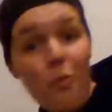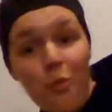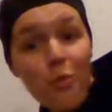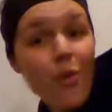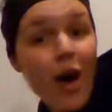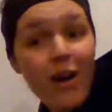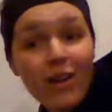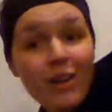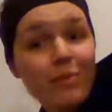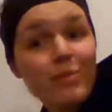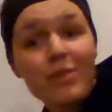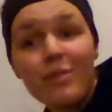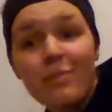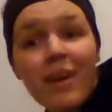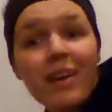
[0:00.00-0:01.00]
Welcome
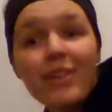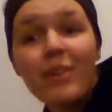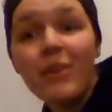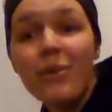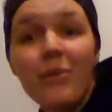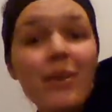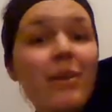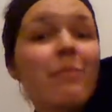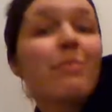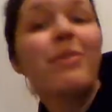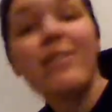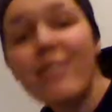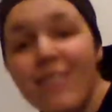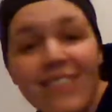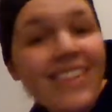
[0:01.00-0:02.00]
to my new and
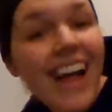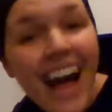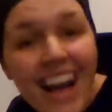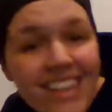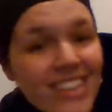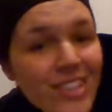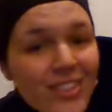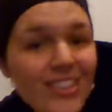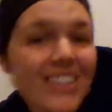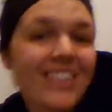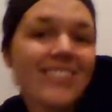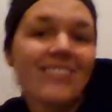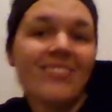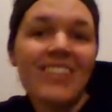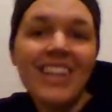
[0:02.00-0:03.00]
improved
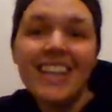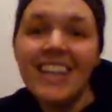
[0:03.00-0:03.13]
classroom.